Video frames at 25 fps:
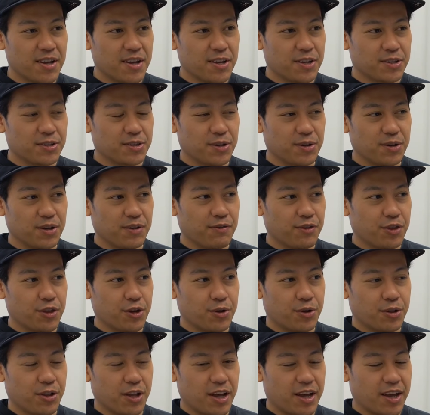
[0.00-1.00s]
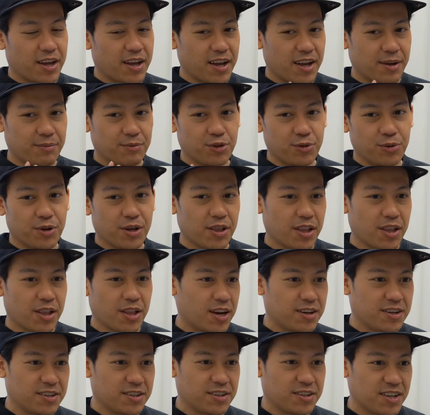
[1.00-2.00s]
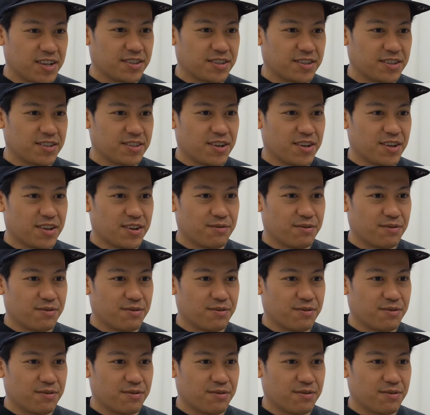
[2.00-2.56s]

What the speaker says: So even though like I'm doing a lot of design stuff,